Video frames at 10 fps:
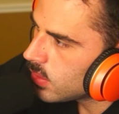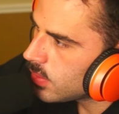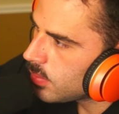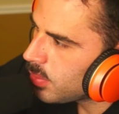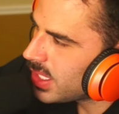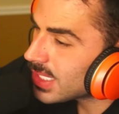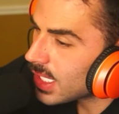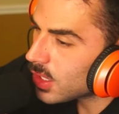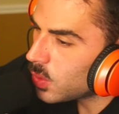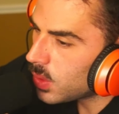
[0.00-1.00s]
But it's
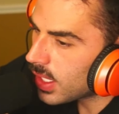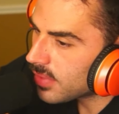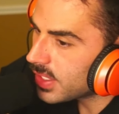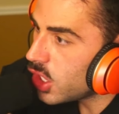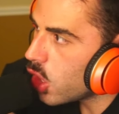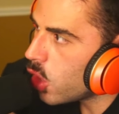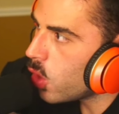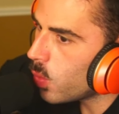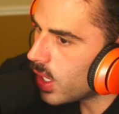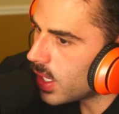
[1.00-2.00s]
kind of cool having no
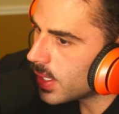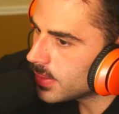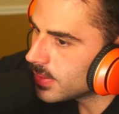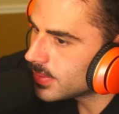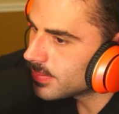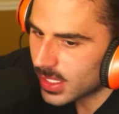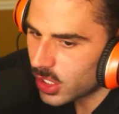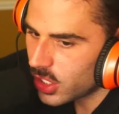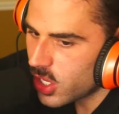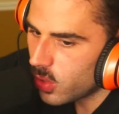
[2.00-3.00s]
one. I
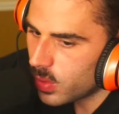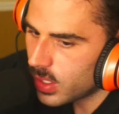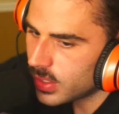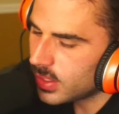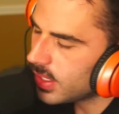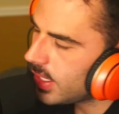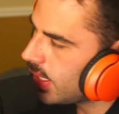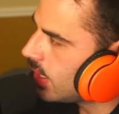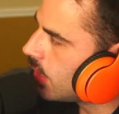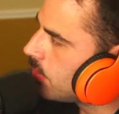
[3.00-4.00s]
got no one,
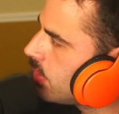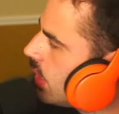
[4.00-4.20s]
and I'm like,